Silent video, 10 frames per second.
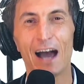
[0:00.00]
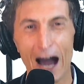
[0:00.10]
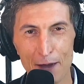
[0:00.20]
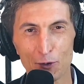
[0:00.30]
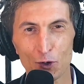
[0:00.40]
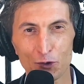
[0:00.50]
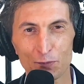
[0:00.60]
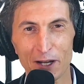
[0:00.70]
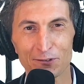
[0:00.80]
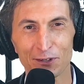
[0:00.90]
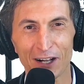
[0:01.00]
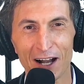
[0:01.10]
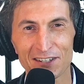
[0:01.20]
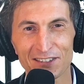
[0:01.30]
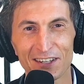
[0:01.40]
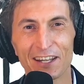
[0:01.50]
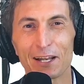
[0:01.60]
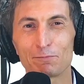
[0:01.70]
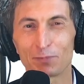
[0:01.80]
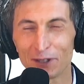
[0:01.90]
I'm your host, Pedro da Costa, and
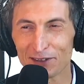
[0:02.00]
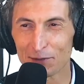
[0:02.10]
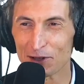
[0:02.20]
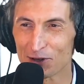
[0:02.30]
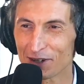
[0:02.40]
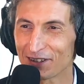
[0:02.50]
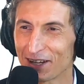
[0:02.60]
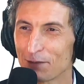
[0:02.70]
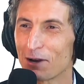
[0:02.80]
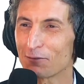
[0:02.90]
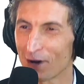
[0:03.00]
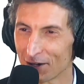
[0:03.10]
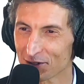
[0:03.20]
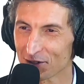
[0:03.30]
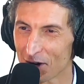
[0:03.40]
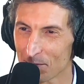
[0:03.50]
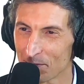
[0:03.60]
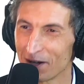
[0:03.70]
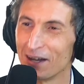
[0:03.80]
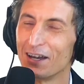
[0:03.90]
I'm pleased to be joined today by Rhonda
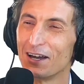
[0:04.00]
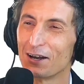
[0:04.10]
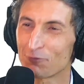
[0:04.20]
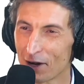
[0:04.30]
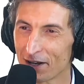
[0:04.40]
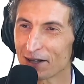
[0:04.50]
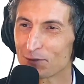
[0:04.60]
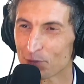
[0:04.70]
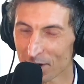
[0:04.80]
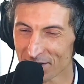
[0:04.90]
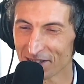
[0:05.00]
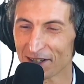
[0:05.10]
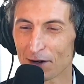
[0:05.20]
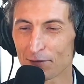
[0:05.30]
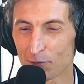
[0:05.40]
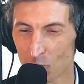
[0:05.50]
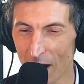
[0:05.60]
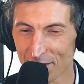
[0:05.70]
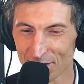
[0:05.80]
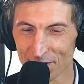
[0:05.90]
Sharpe. Rhonda is president of
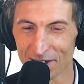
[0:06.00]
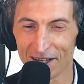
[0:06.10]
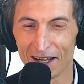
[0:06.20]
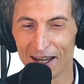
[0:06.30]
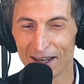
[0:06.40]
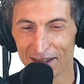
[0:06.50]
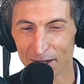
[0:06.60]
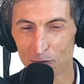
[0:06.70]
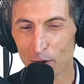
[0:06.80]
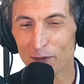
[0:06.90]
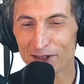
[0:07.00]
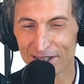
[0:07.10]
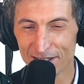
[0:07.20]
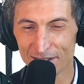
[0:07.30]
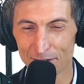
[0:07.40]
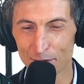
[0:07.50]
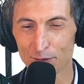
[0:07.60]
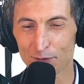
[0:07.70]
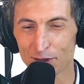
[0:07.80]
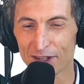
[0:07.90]
WISER, the Women's
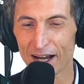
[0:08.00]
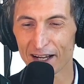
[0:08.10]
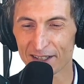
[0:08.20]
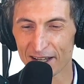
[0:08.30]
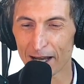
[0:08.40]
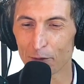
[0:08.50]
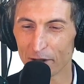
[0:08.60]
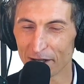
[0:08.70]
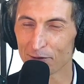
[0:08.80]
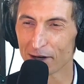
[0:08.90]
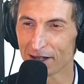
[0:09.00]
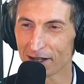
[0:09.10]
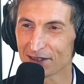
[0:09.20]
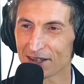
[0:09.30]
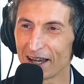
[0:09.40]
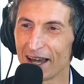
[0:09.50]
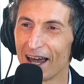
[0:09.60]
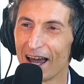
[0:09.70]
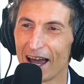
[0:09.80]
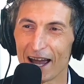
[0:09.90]
Institute for Science, Equity, and Race,
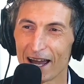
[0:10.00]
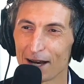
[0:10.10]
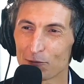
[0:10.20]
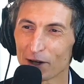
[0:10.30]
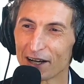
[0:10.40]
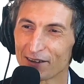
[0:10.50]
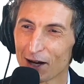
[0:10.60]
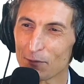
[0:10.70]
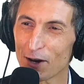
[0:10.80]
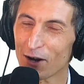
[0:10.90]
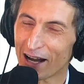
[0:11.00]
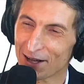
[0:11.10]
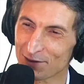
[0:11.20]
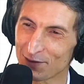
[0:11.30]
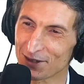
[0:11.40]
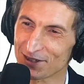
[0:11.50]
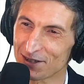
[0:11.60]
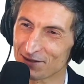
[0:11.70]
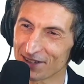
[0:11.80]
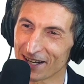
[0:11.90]
and we're going to talk about all kinds of fun
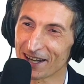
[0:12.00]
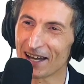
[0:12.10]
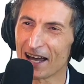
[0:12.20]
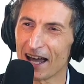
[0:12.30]
stuff today.